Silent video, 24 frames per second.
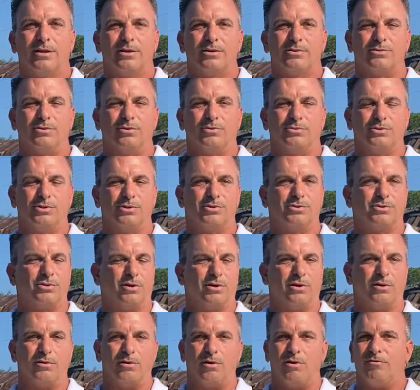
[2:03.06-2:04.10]
So just
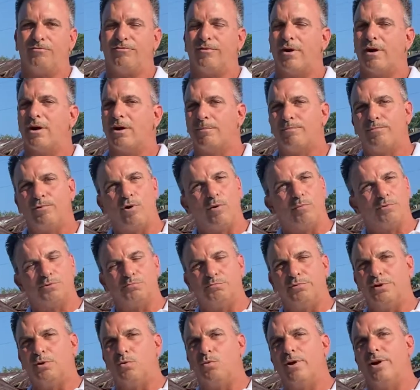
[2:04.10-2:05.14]
all fire departments
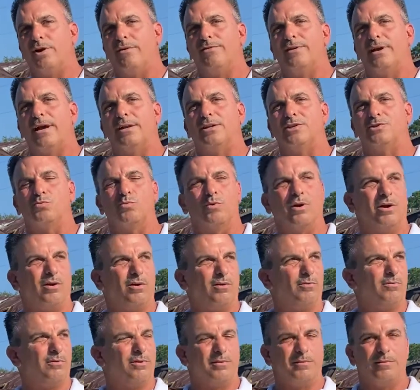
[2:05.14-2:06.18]
be aware of that as
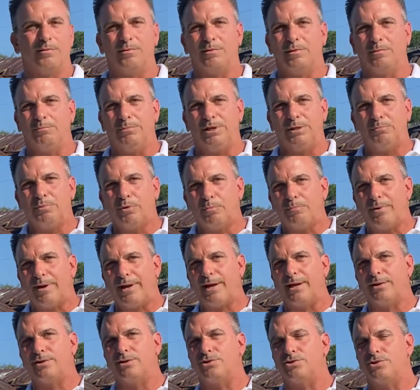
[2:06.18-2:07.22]
well. Be
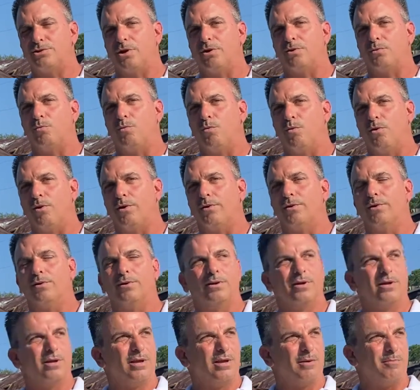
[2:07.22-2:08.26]
prepared to shuttle water.
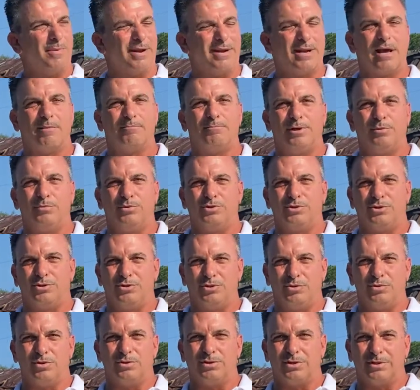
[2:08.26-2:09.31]
May not be what you
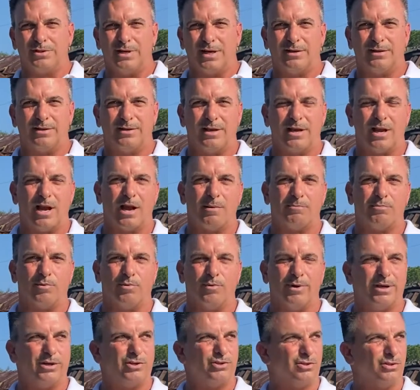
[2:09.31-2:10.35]
do in your day-to-day
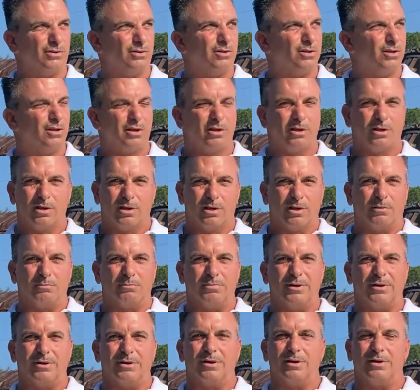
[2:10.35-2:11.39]
operation,
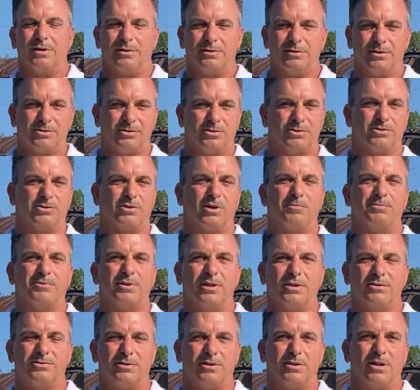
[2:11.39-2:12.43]
but this is something
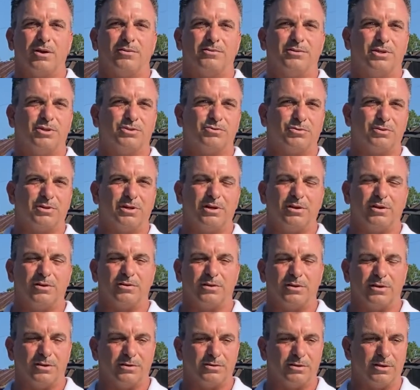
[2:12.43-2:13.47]
that's in our district
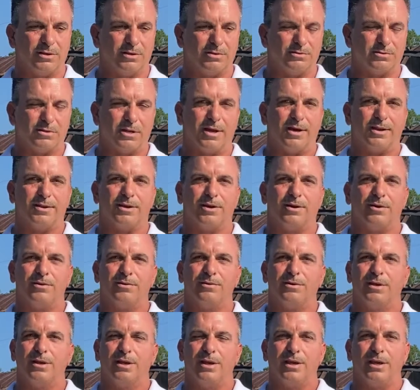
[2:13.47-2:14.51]
here in
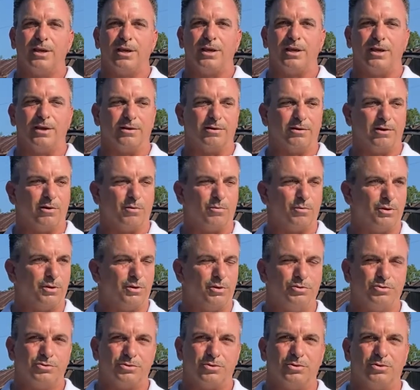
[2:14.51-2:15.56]
Slidell, and we're
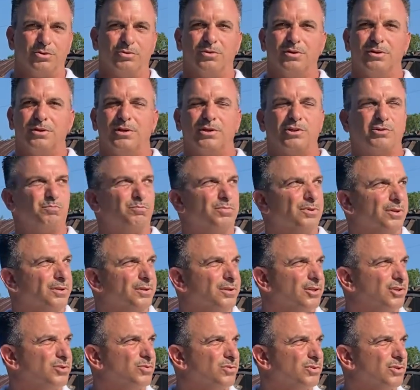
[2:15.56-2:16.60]
used to doing this, but
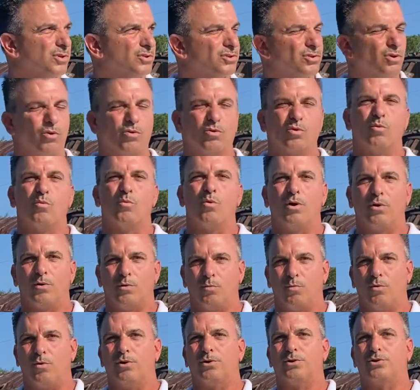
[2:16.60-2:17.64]
this was a total
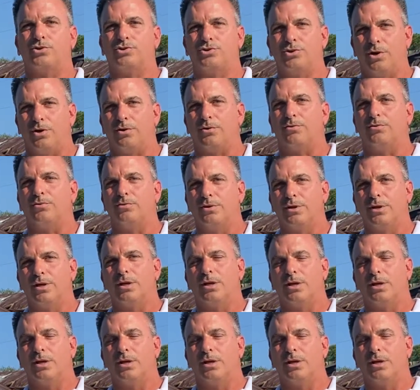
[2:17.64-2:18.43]
water shuttle